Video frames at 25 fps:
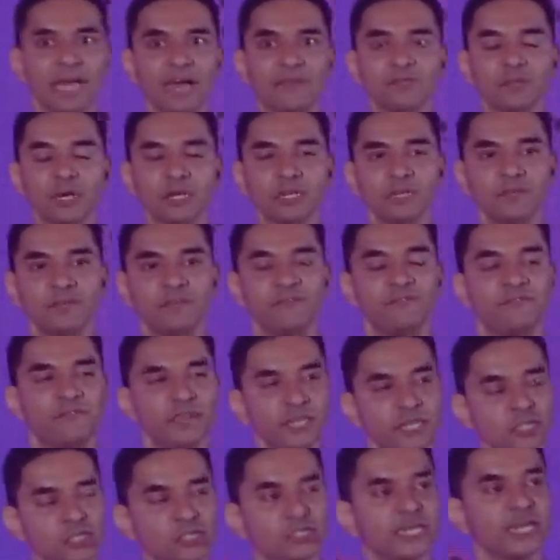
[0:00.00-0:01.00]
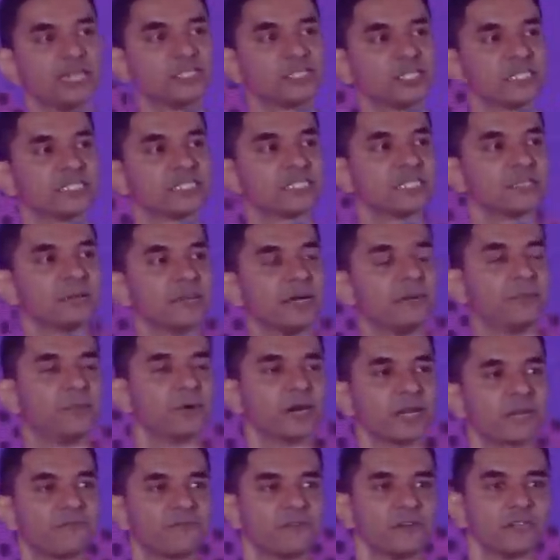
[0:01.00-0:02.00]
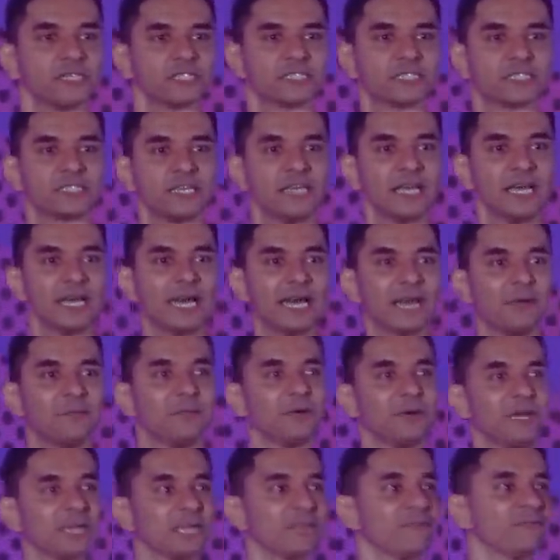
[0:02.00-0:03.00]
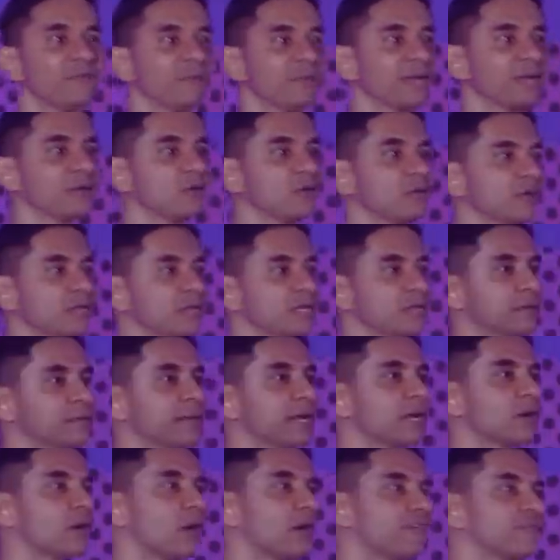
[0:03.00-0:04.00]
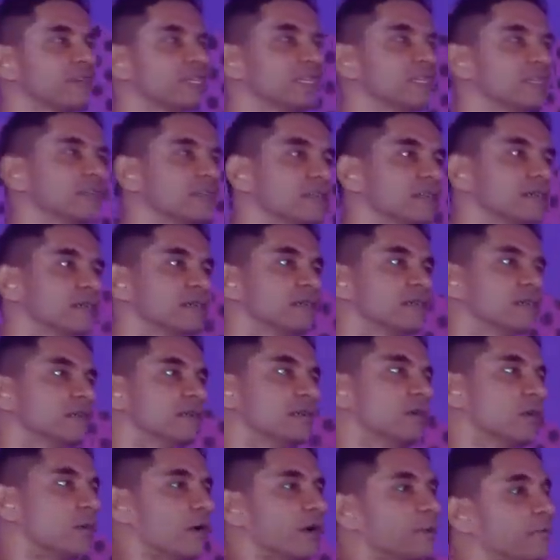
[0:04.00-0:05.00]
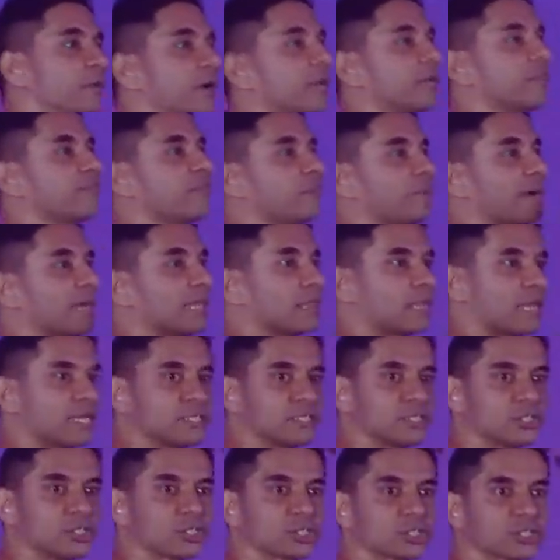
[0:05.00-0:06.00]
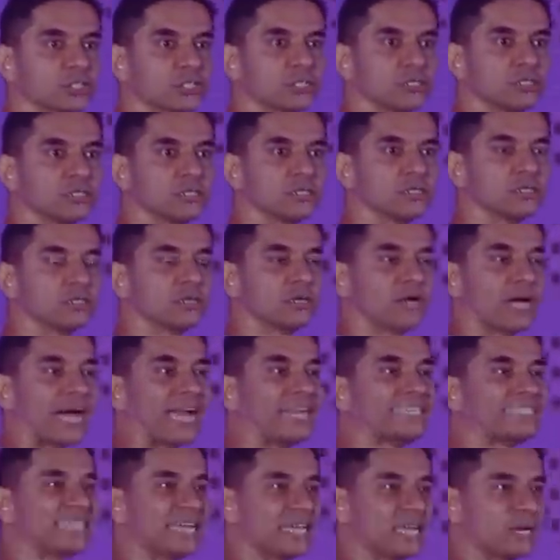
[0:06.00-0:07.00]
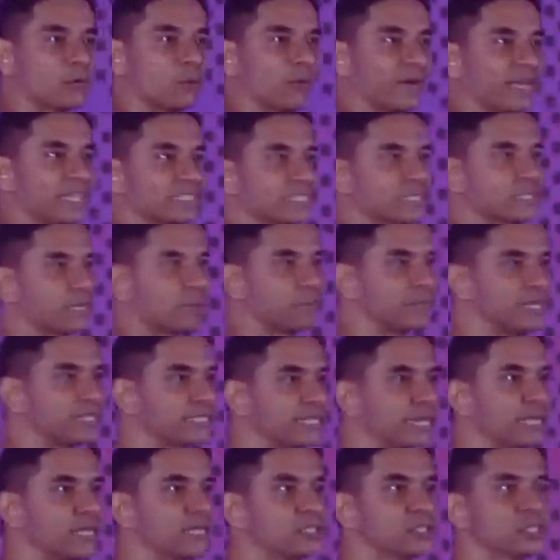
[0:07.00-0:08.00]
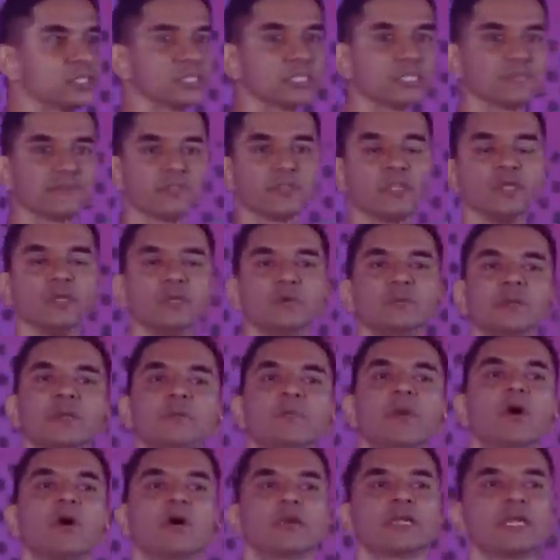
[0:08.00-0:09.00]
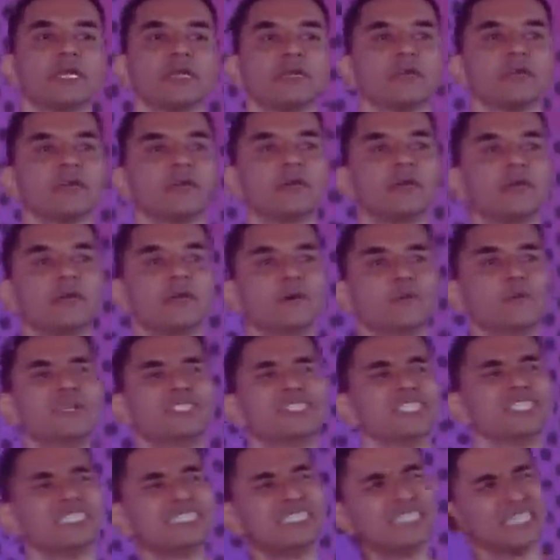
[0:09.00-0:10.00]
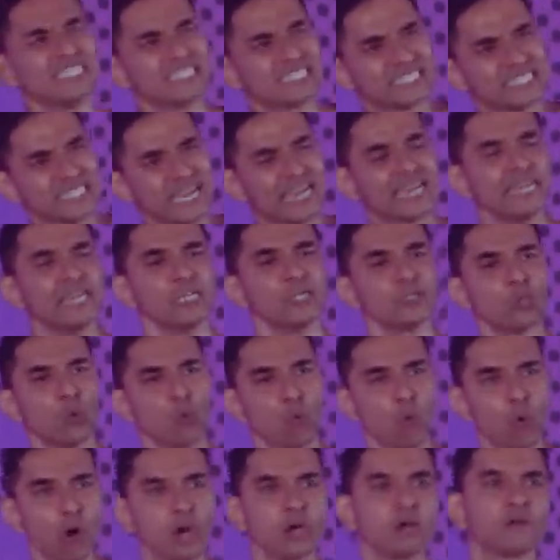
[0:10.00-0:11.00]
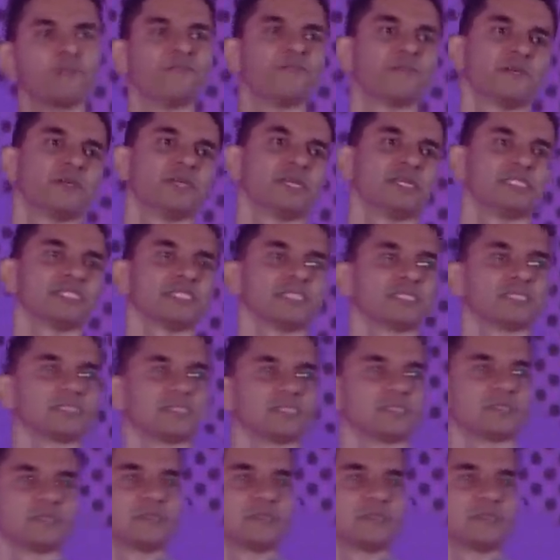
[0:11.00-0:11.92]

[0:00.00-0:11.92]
I've not even finished digesting my breakfast and I'm ready for my cookie and my coffee. Or I'm ready for my lunch. I take away some intelligence of the human body, which is designed to work for us,